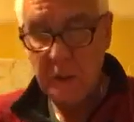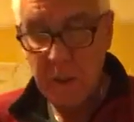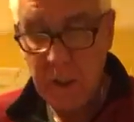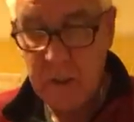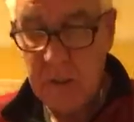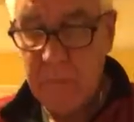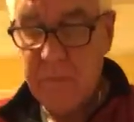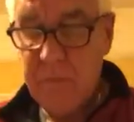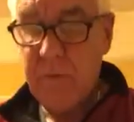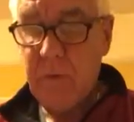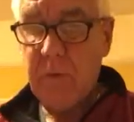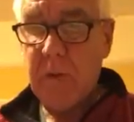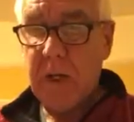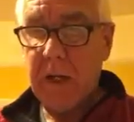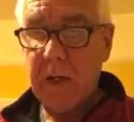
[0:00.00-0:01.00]
It didn't
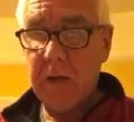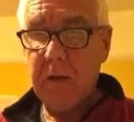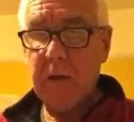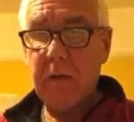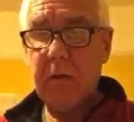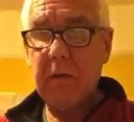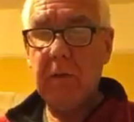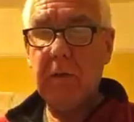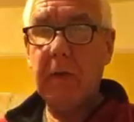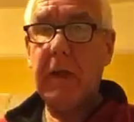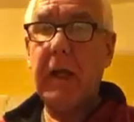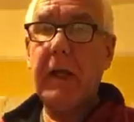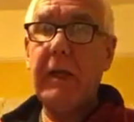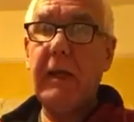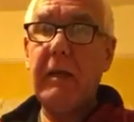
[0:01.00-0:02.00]
fall out. Look
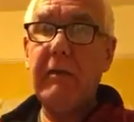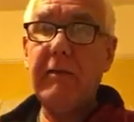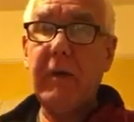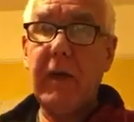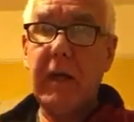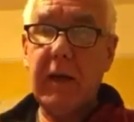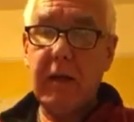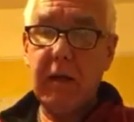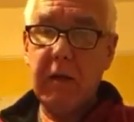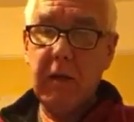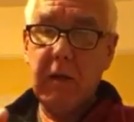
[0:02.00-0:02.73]
at that, nearly fell out.